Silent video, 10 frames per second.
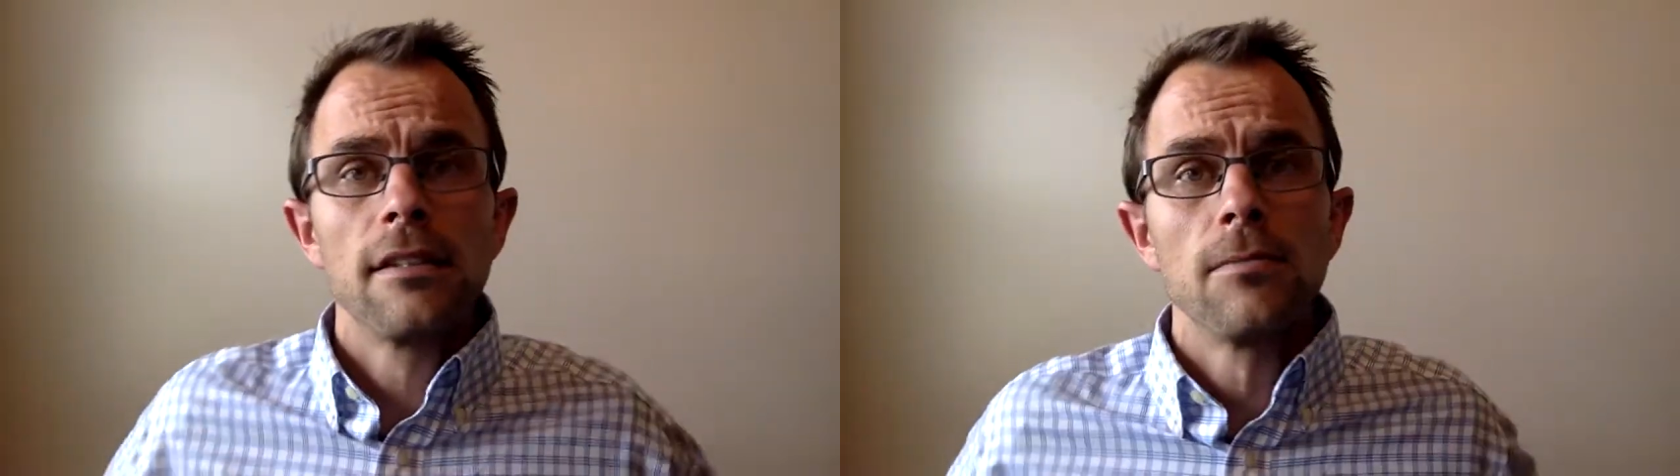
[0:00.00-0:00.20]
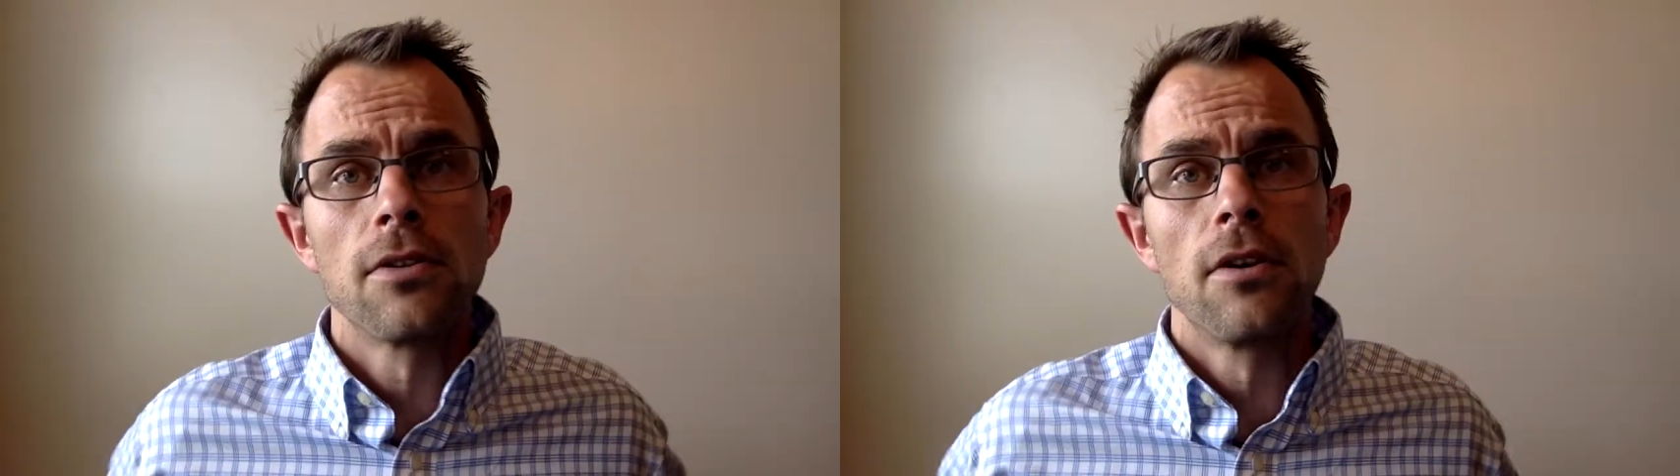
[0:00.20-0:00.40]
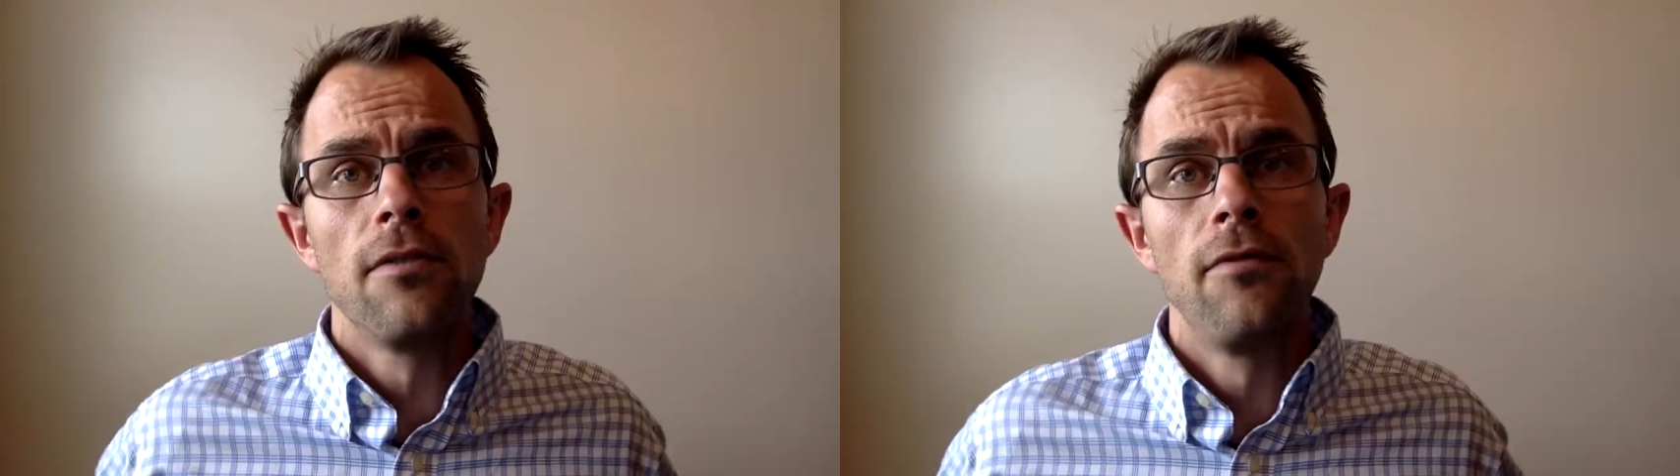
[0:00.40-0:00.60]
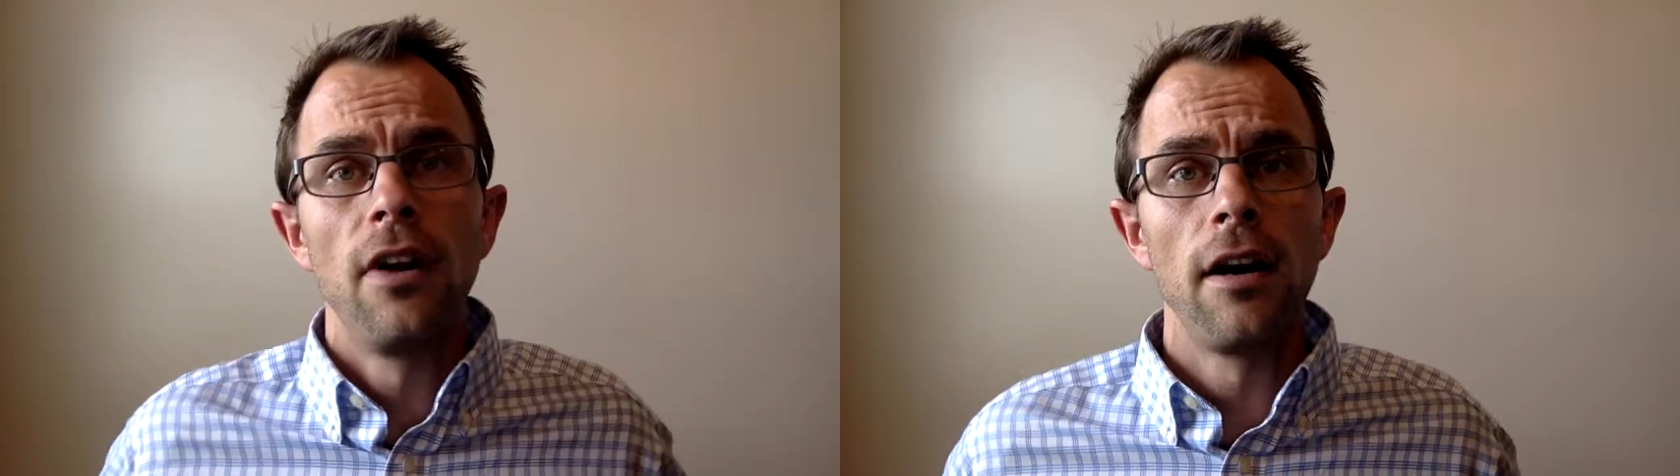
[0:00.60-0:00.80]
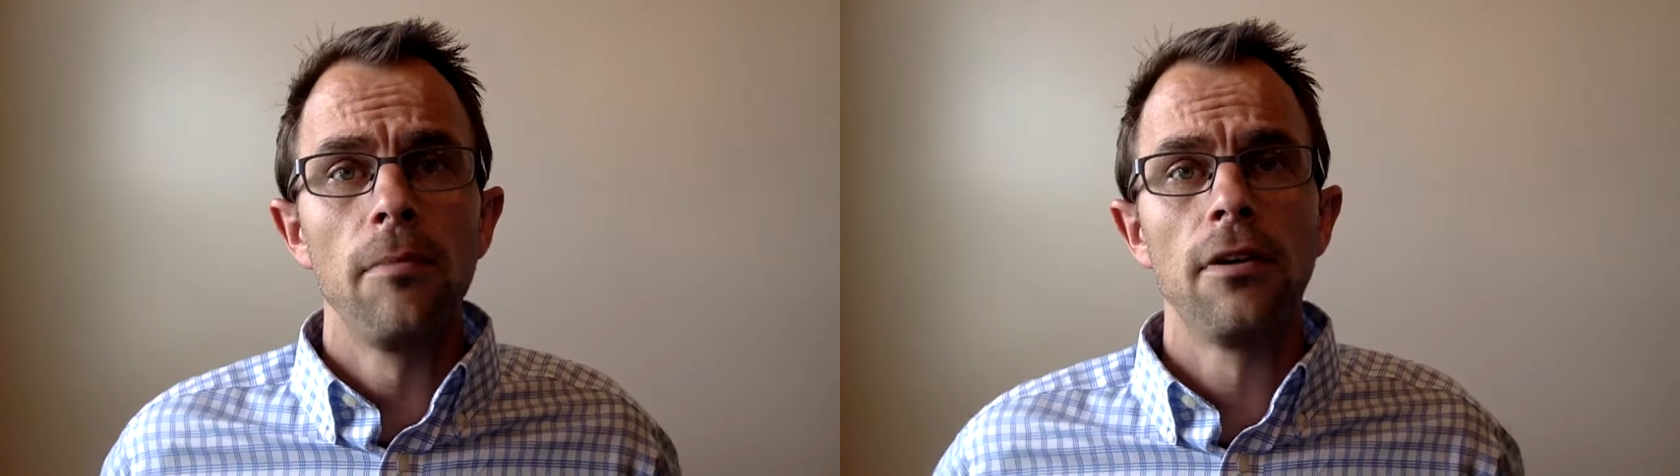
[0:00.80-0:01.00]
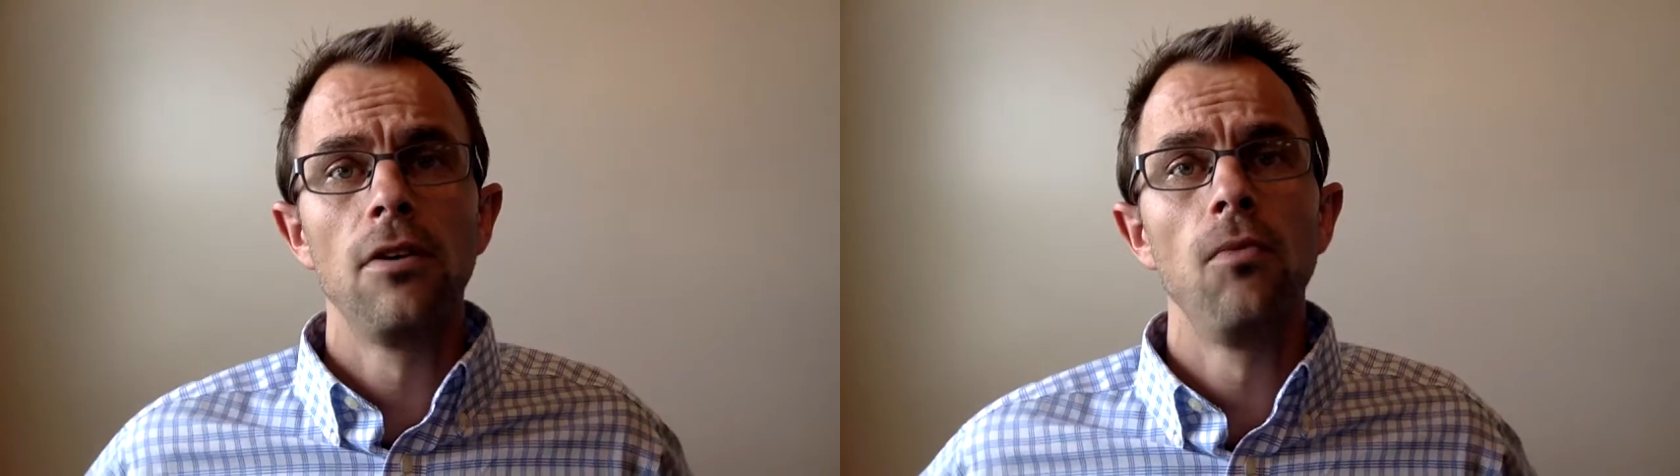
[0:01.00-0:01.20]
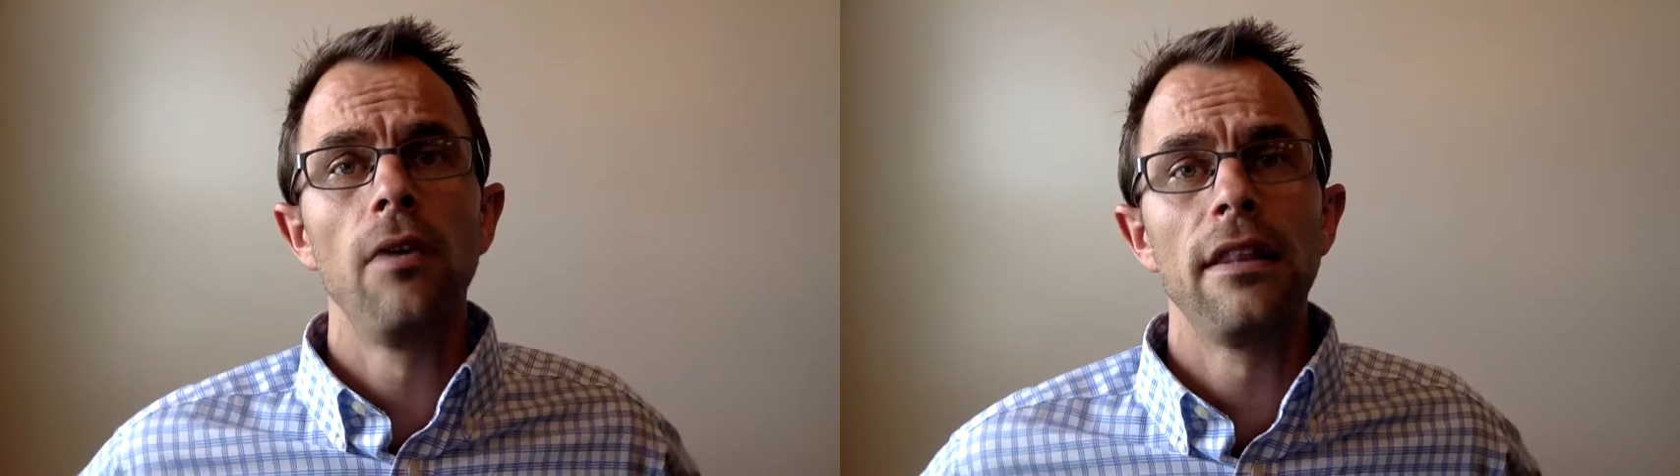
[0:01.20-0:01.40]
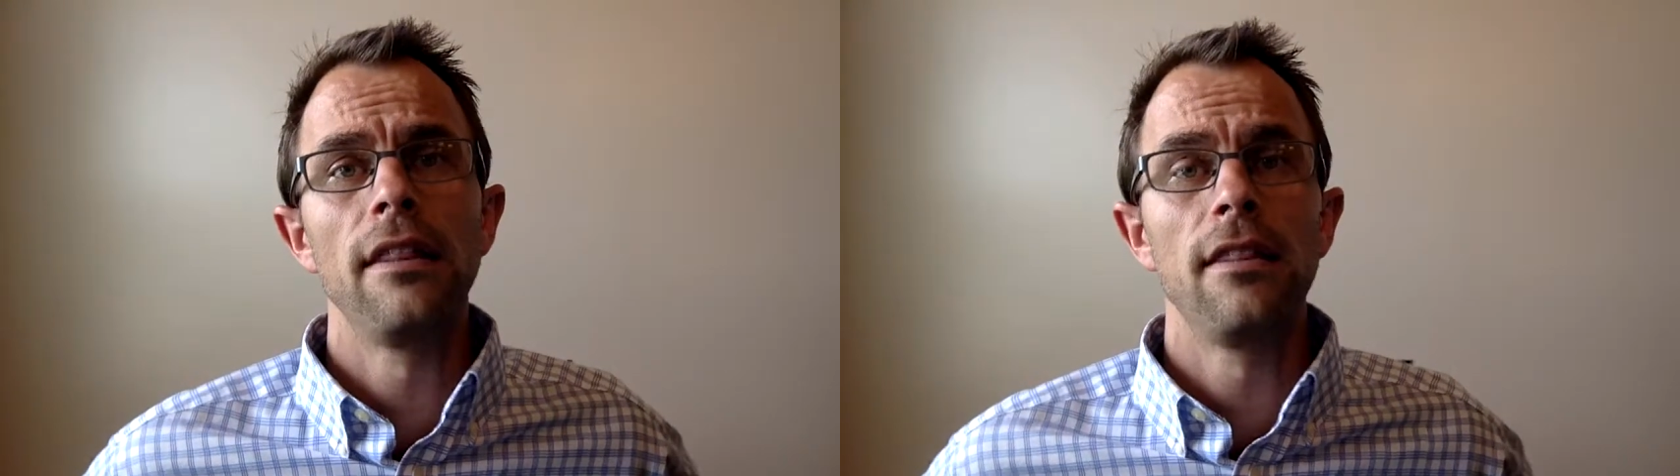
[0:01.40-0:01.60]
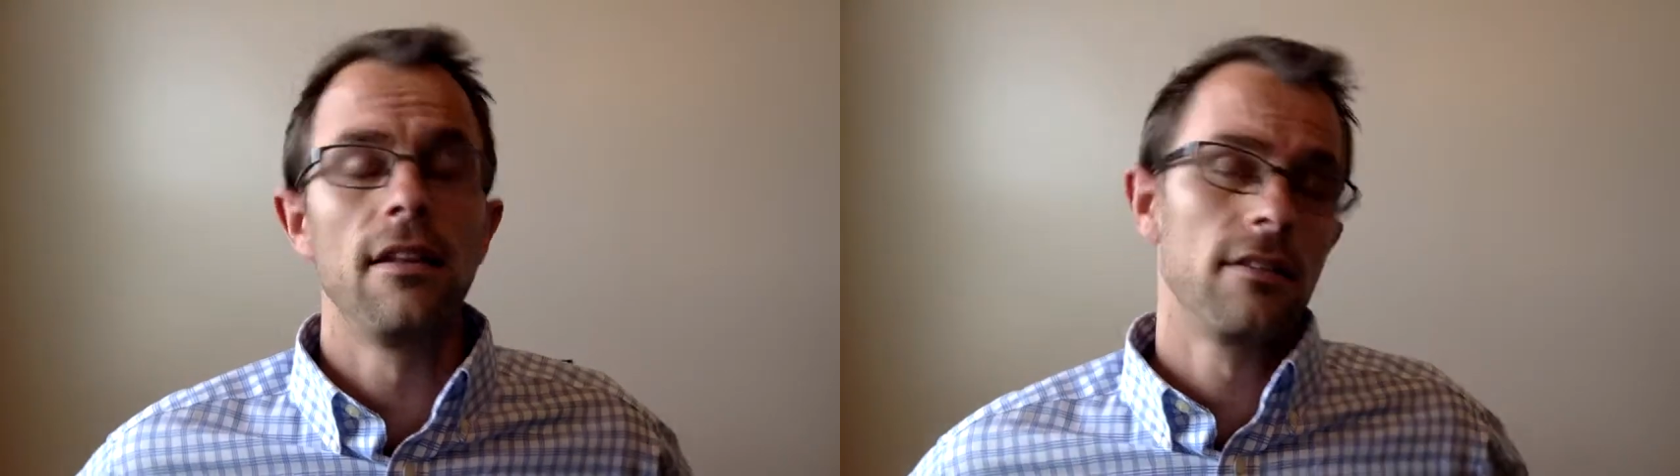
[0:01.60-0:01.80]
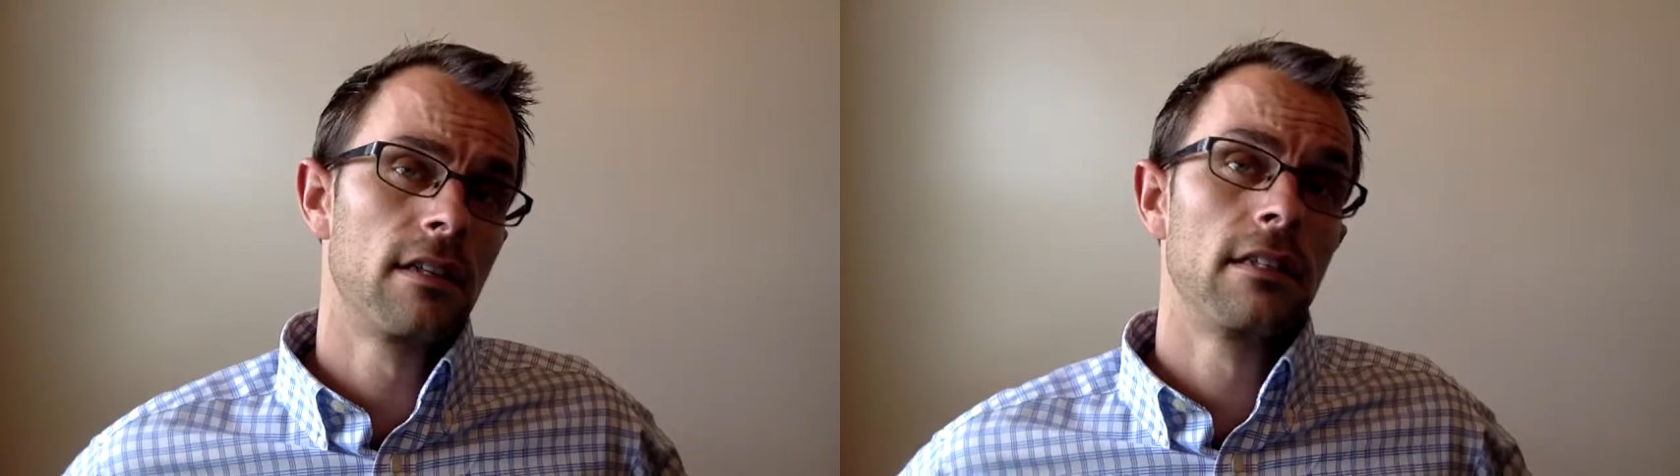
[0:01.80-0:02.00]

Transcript: some sort of a variable with the